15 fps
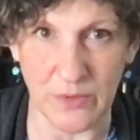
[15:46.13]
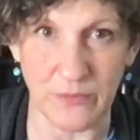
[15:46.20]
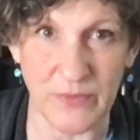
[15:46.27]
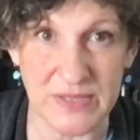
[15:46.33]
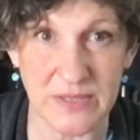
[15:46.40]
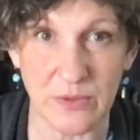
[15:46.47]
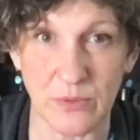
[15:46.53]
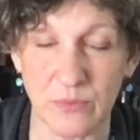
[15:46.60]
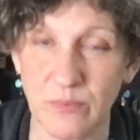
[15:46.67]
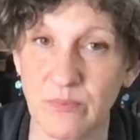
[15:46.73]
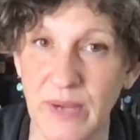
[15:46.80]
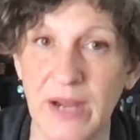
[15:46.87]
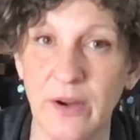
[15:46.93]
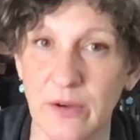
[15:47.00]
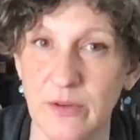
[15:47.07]
physical
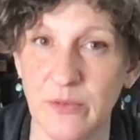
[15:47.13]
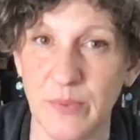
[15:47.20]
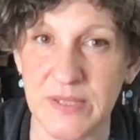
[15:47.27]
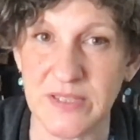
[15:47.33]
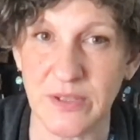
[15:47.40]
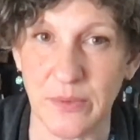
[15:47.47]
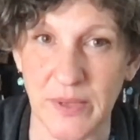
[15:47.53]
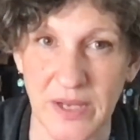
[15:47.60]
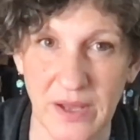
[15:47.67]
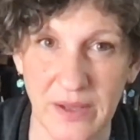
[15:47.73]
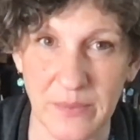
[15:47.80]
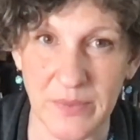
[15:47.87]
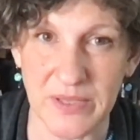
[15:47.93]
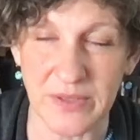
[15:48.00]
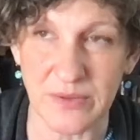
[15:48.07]
record of what's going
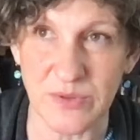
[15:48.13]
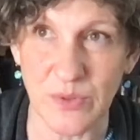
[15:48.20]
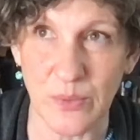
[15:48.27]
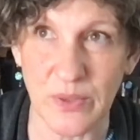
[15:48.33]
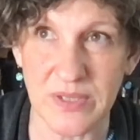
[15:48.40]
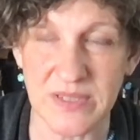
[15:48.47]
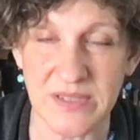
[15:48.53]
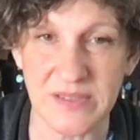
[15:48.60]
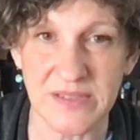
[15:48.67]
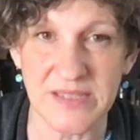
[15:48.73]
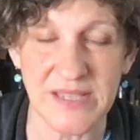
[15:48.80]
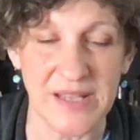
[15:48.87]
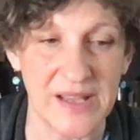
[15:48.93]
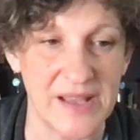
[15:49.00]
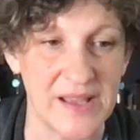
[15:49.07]
on with those courses.